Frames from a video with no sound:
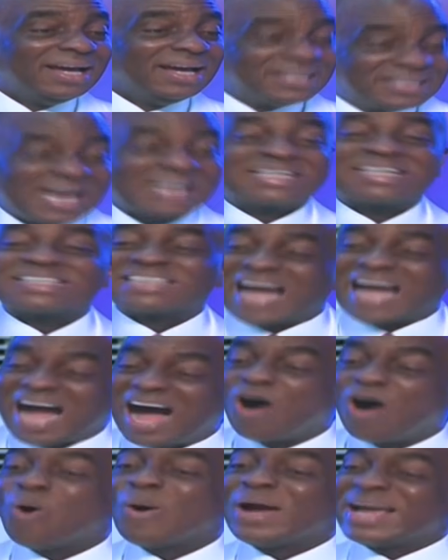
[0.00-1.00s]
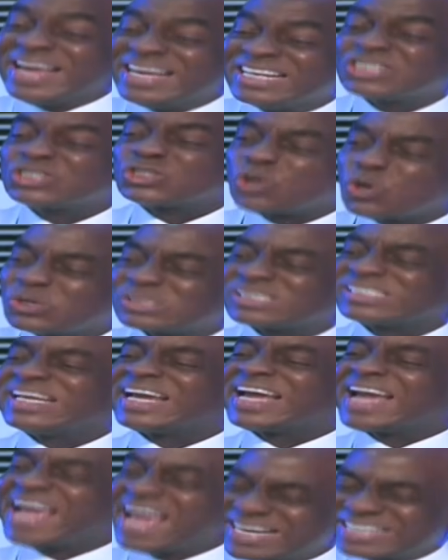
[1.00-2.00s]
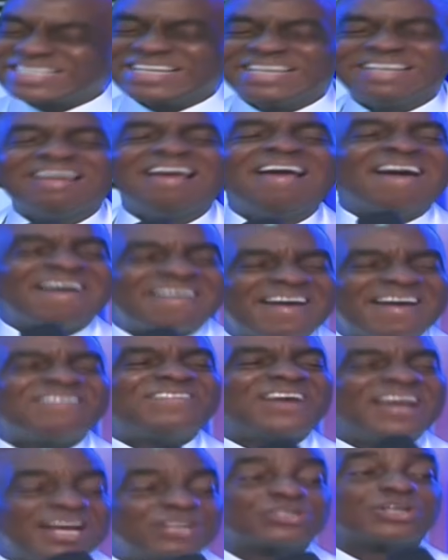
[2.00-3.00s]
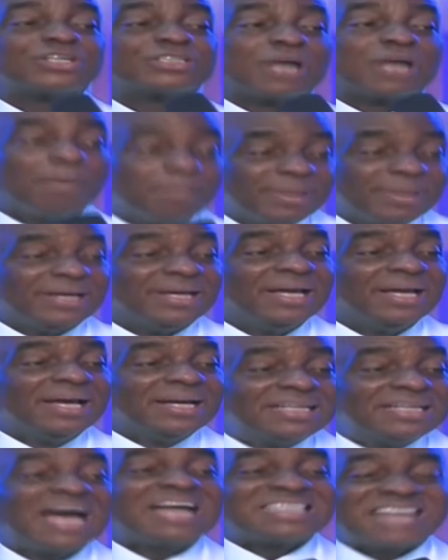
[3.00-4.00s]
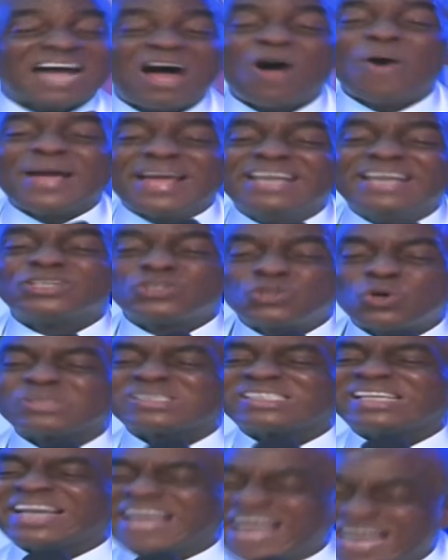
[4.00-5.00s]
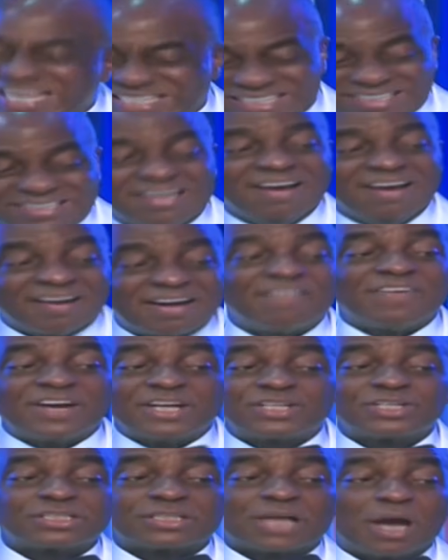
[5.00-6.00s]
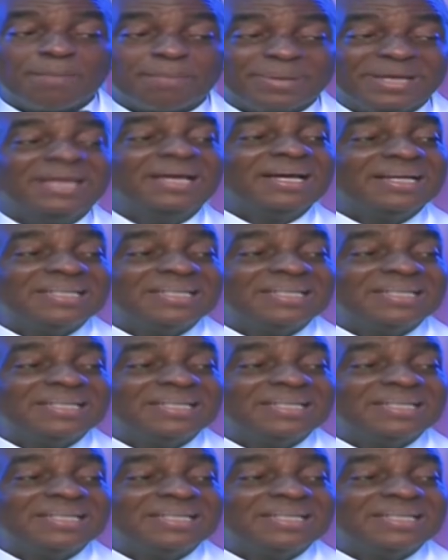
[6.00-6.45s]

That is how intoxicating revelations can be. That's how intoxicating revelations can be.